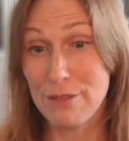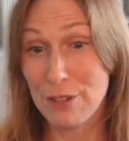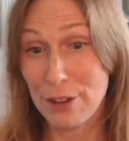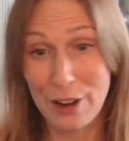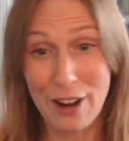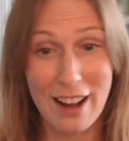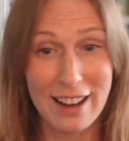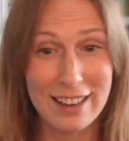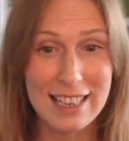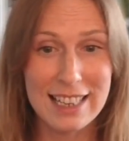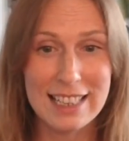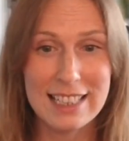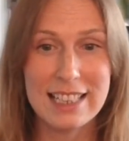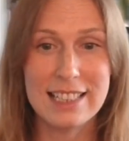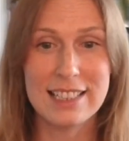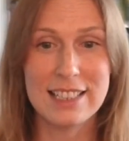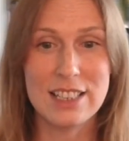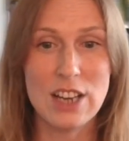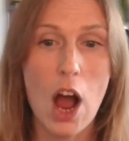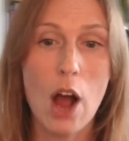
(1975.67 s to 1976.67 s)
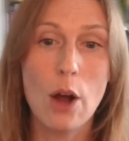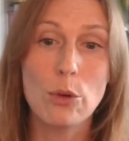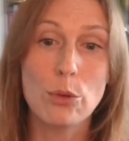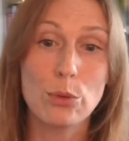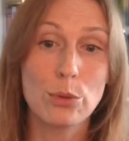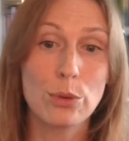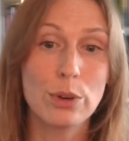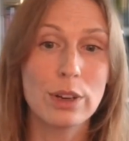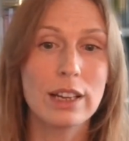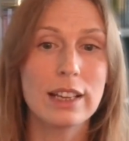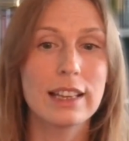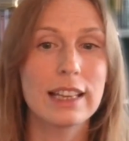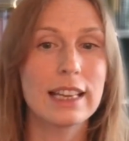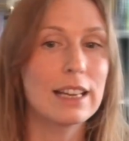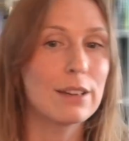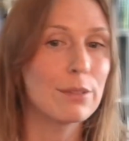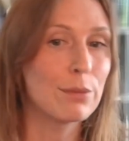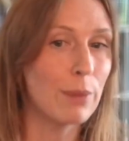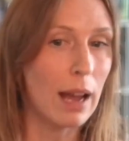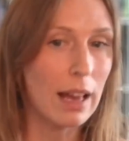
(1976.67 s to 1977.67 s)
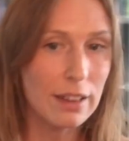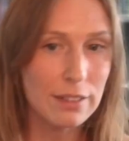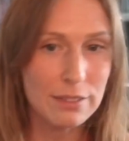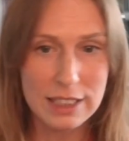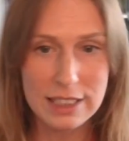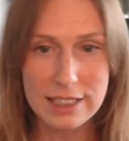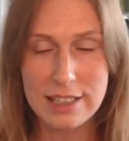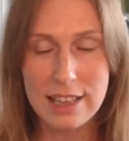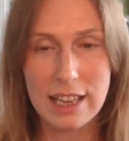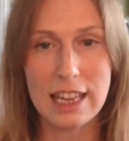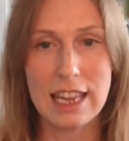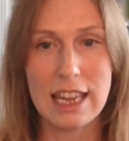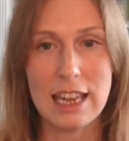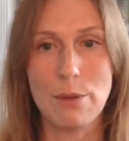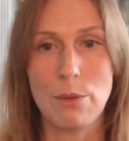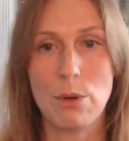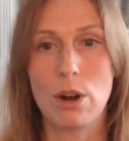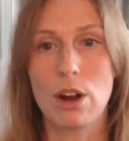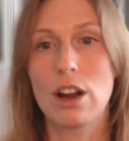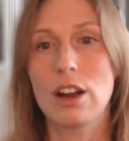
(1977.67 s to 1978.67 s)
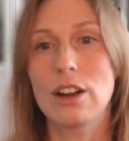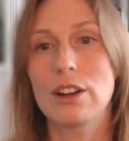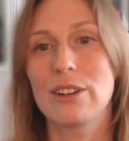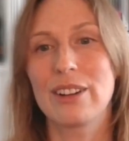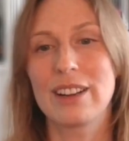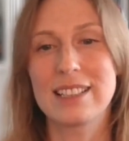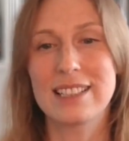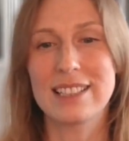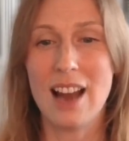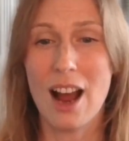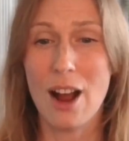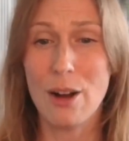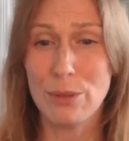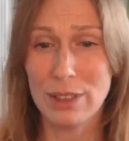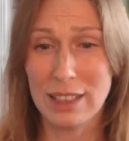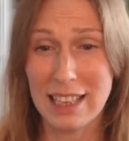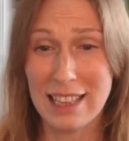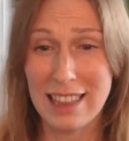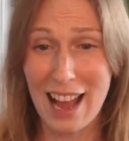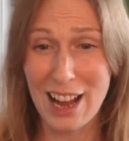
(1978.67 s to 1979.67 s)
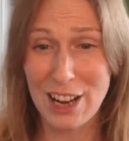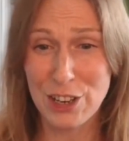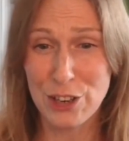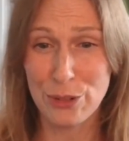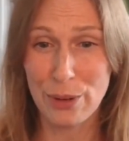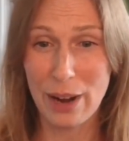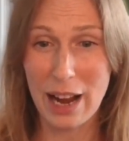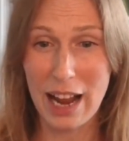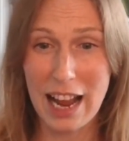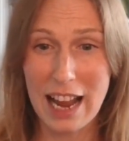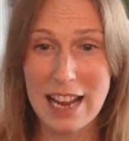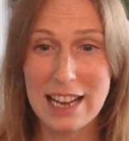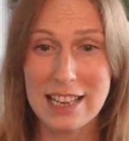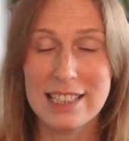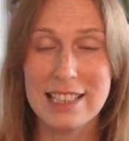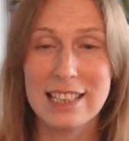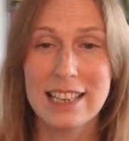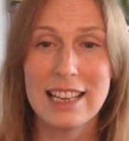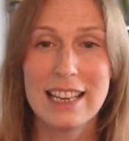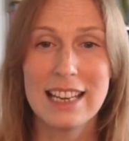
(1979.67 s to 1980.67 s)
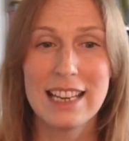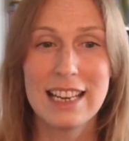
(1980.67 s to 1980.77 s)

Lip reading: your content is not really relevant to the keyword or it's not really that great,